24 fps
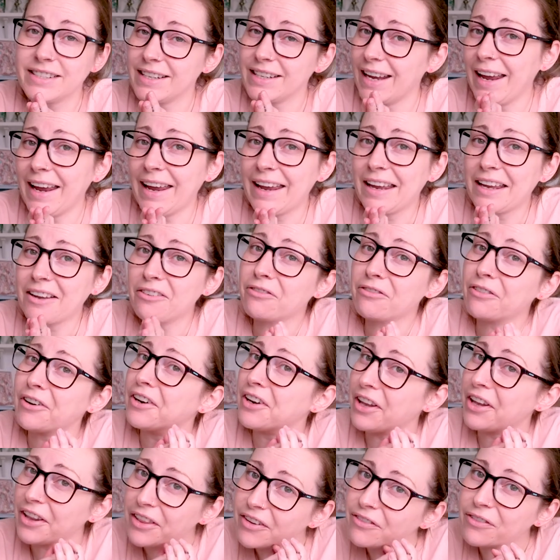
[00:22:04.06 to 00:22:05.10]
day for
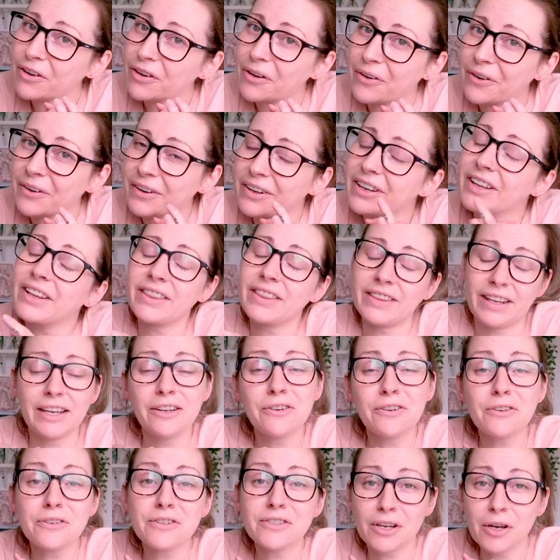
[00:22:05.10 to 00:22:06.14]
another vlog.
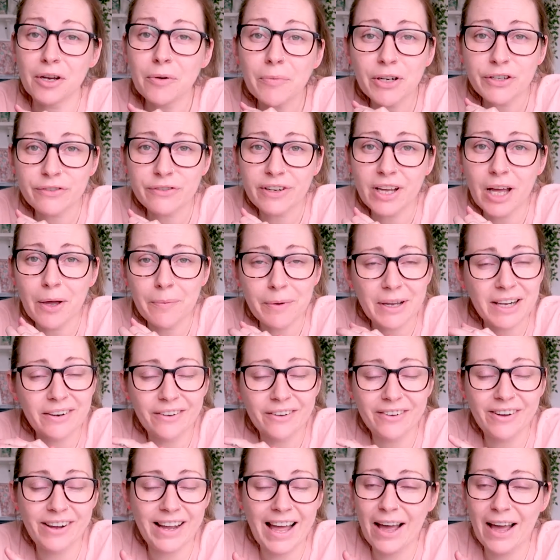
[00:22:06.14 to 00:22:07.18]
Thank you so much for coming
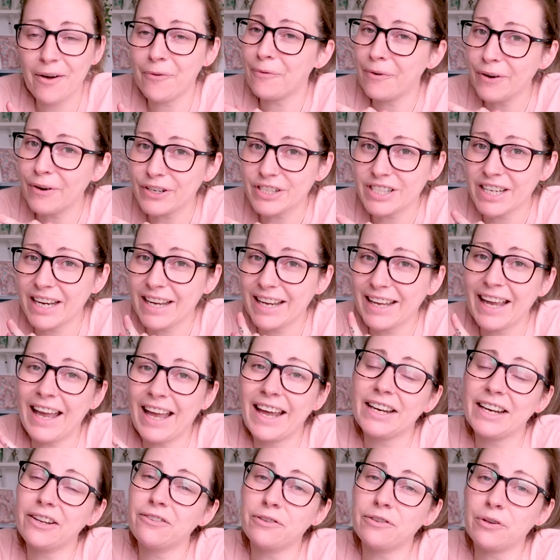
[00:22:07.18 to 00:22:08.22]
along and watching.
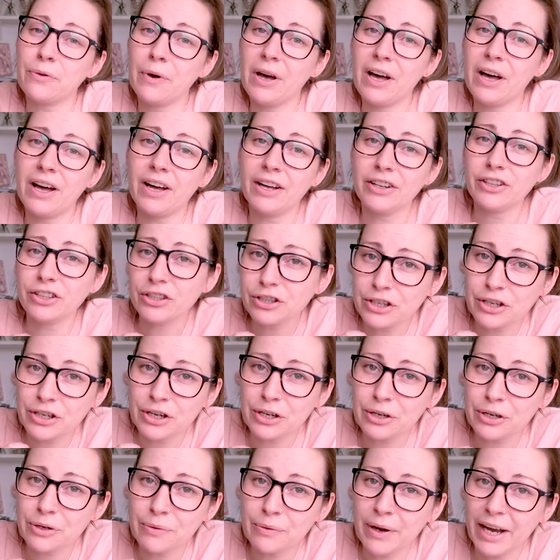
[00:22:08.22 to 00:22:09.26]
And if you are
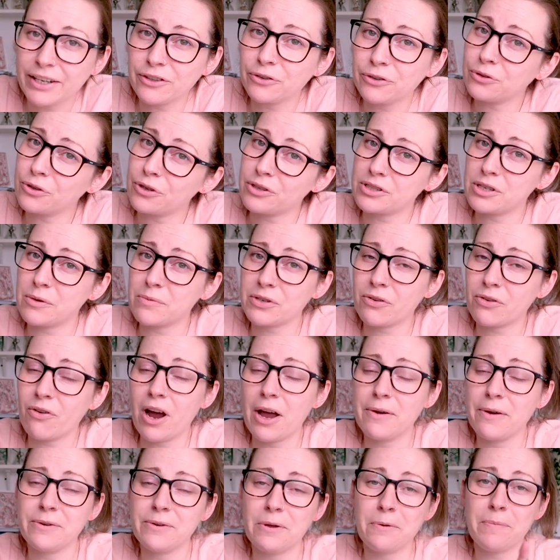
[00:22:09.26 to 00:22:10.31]
new and you're not
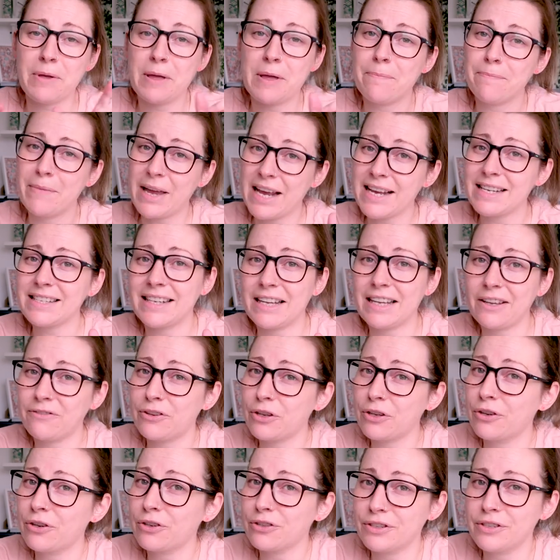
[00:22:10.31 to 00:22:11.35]
subscribed, it would be amazing if
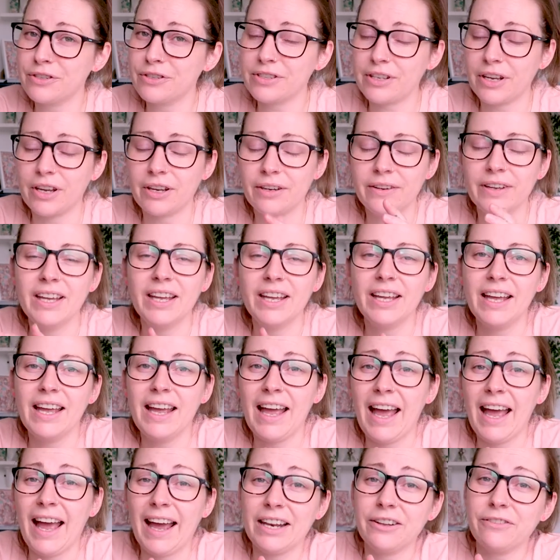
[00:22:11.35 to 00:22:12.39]
you could do so.
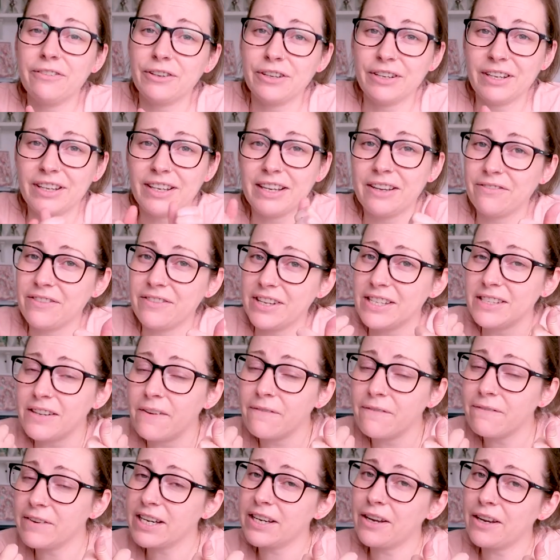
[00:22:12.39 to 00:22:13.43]
And if you can give this
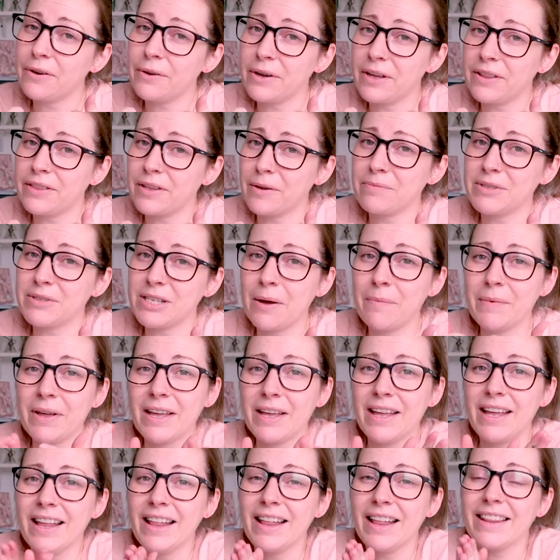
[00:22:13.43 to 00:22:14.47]
video a thumbs up,
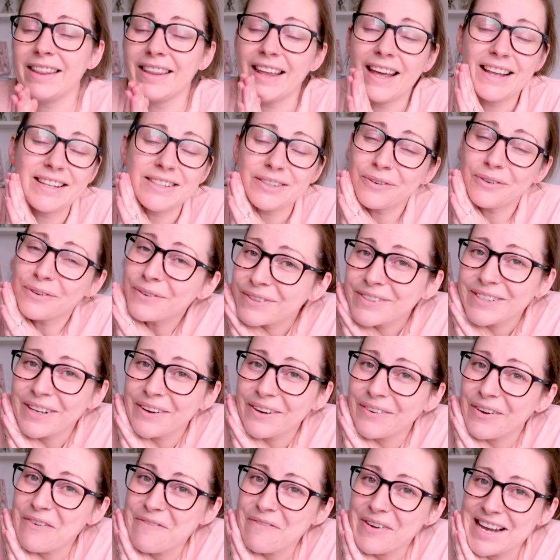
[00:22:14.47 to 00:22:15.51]
that's also
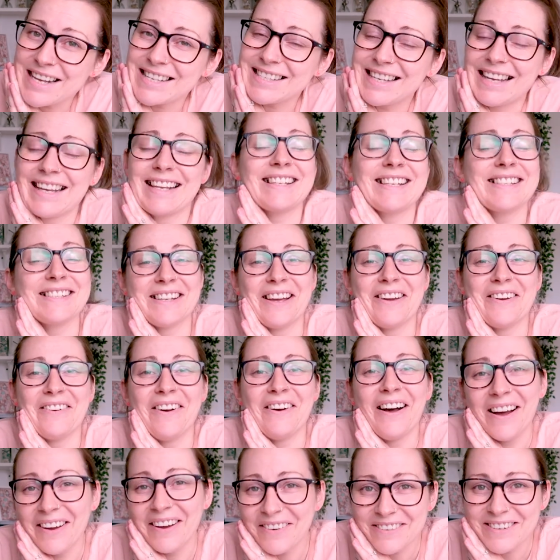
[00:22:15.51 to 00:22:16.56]
amazing. So
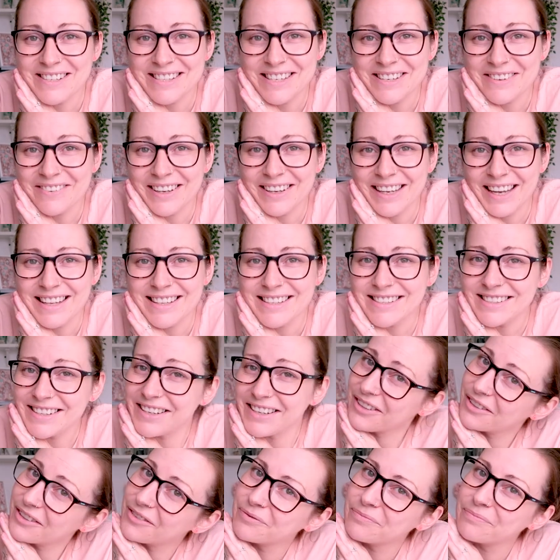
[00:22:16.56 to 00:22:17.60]
I will see you again
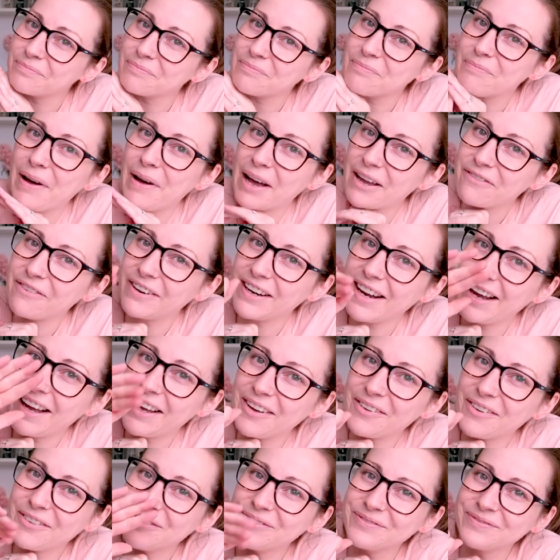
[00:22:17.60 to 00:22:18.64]
soon. Bye for
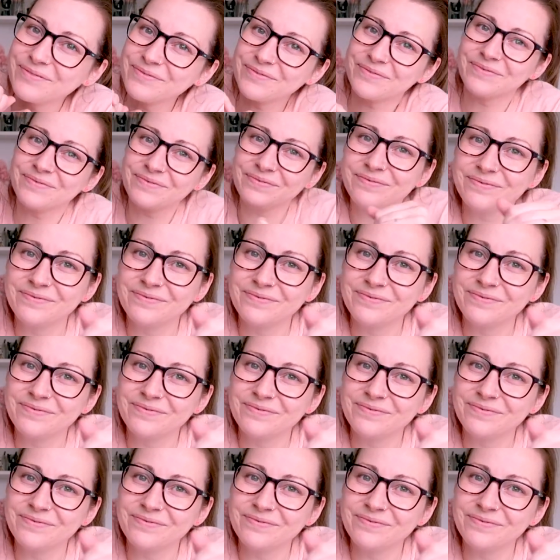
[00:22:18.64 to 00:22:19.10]
now.